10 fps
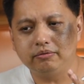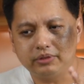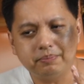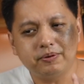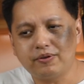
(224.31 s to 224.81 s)

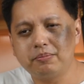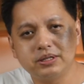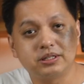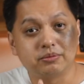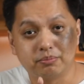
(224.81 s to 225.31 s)
the
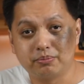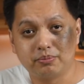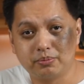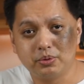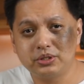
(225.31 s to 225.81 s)
performance
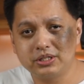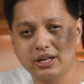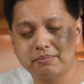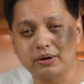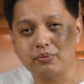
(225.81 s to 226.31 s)
boost is
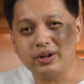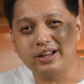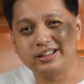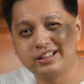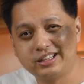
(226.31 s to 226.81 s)
there, but what I
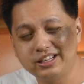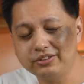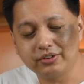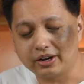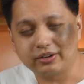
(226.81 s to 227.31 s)

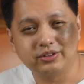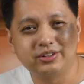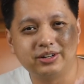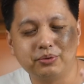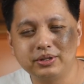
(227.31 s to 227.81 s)
didn't like,
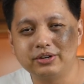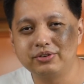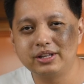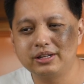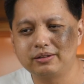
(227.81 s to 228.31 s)
the one that
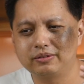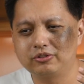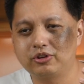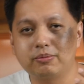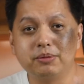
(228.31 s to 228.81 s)
really
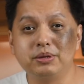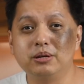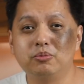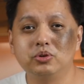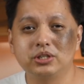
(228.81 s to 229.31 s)
troubled me the
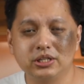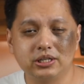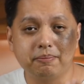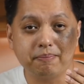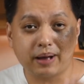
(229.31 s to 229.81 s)
most is
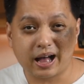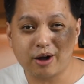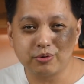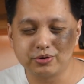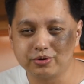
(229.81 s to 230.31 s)
the
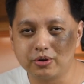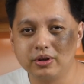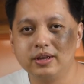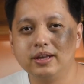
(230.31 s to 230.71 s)
power draw